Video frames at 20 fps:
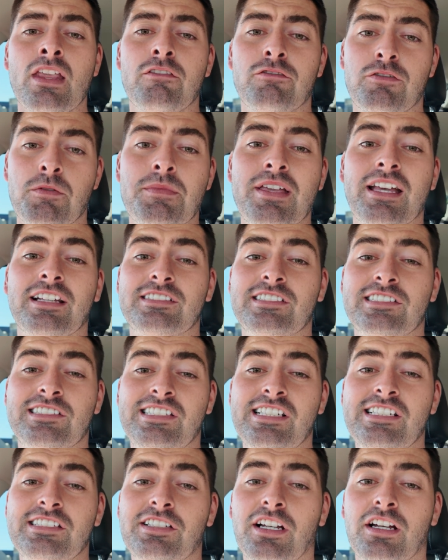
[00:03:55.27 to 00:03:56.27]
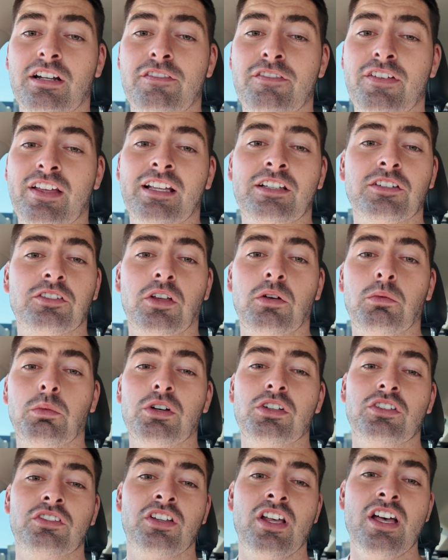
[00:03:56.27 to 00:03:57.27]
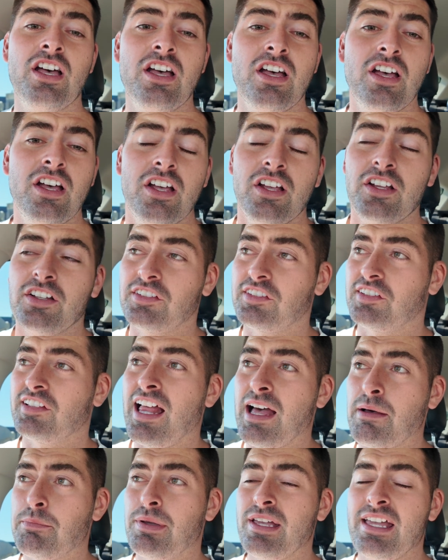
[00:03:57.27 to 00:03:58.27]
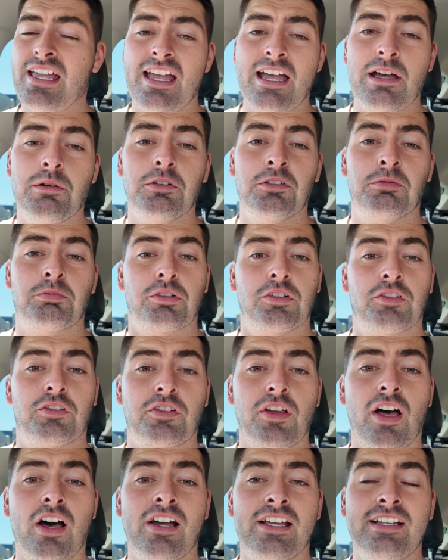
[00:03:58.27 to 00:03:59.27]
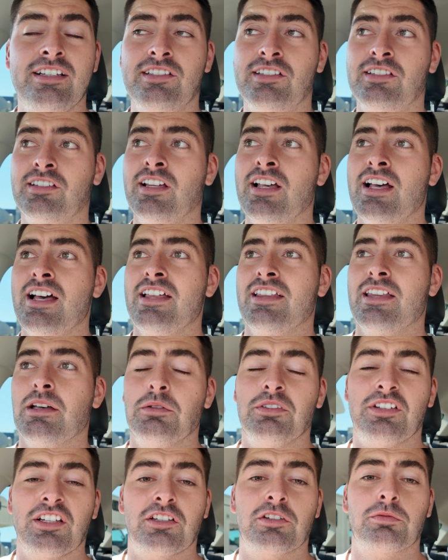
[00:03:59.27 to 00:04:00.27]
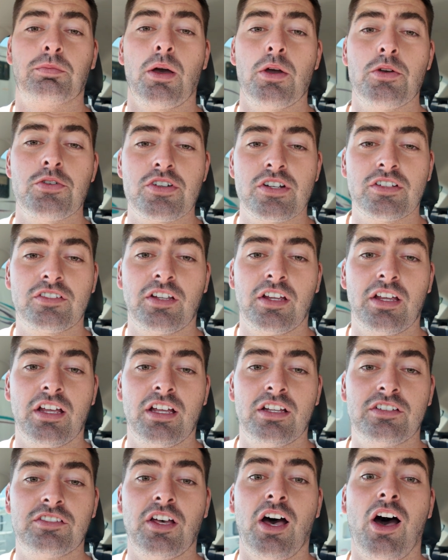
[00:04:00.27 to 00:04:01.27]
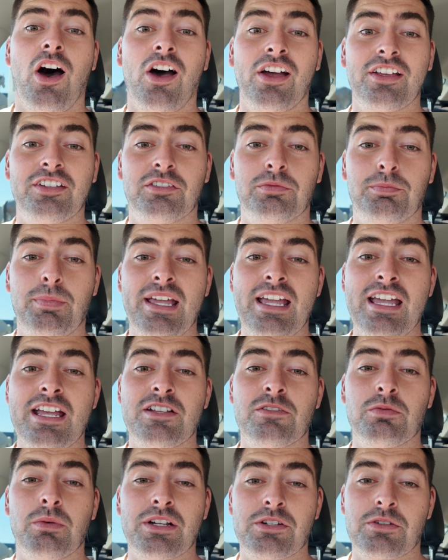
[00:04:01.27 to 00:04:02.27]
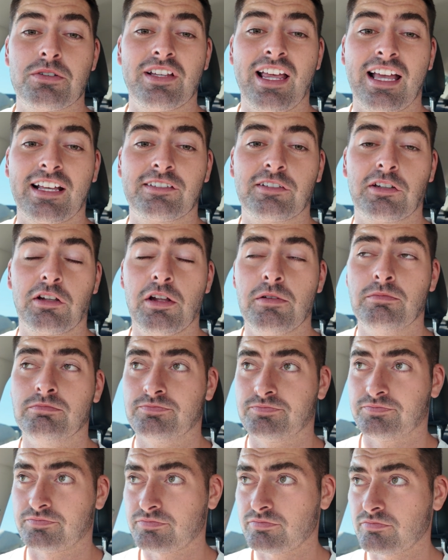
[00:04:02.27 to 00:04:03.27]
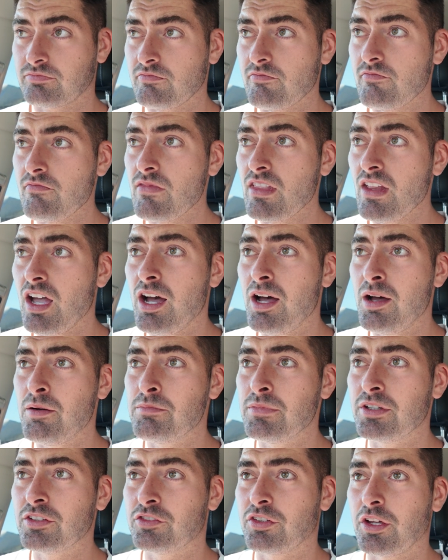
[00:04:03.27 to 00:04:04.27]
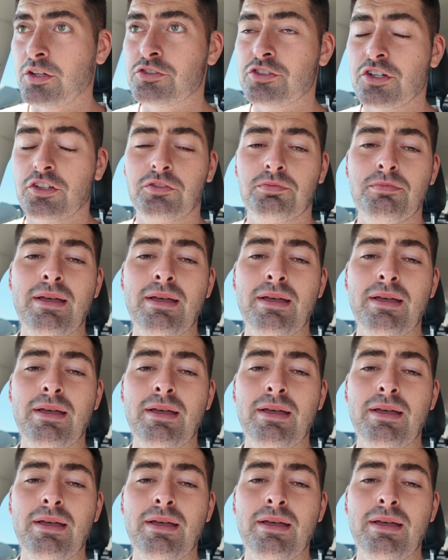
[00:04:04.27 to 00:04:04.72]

from the S&C side of things was snappy, it was precise, there was exposure to high speed, which was excellent. So just